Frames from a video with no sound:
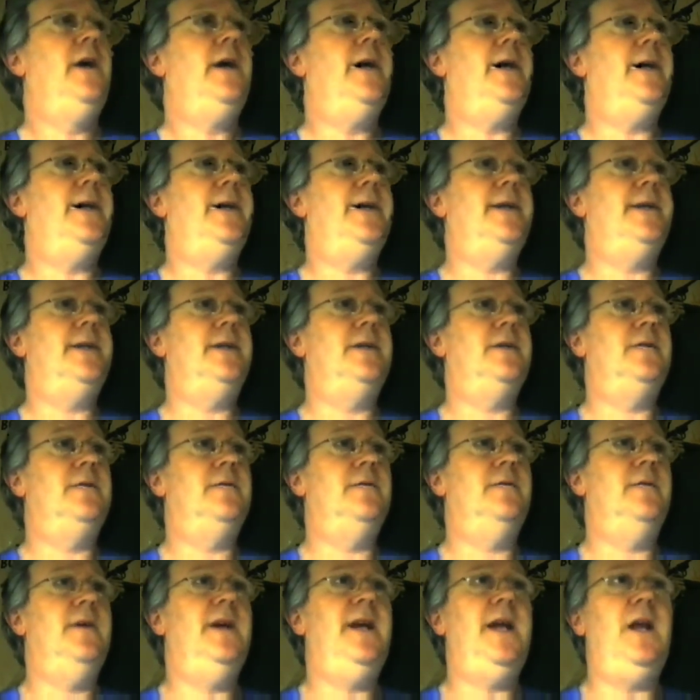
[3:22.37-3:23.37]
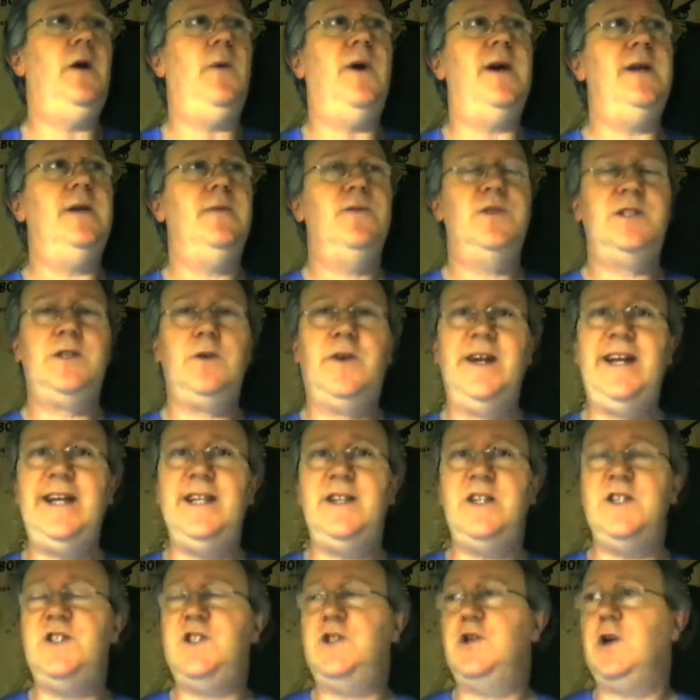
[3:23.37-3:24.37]
Anyway, so I
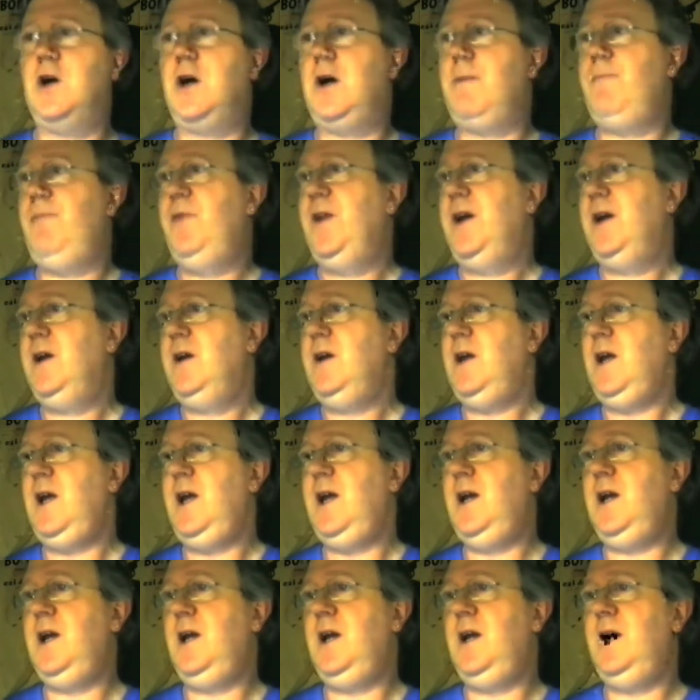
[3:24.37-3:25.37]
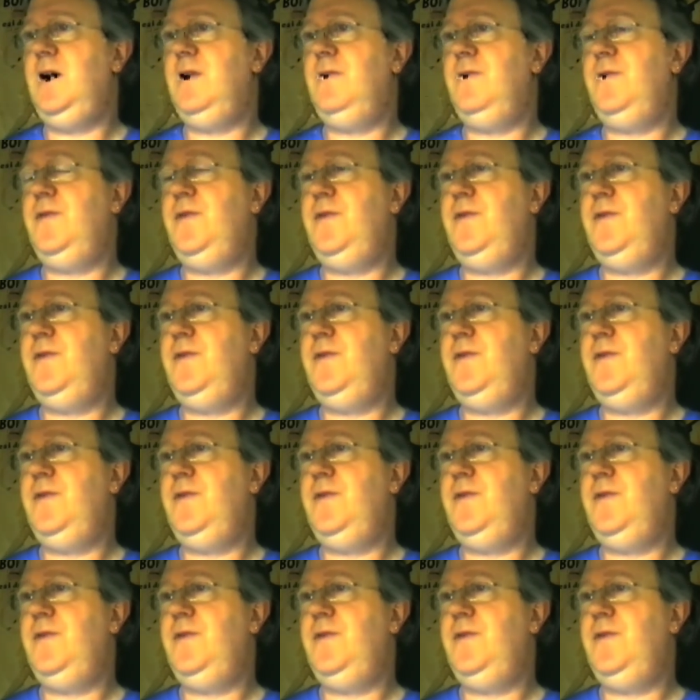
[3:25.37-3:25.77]
get this job, and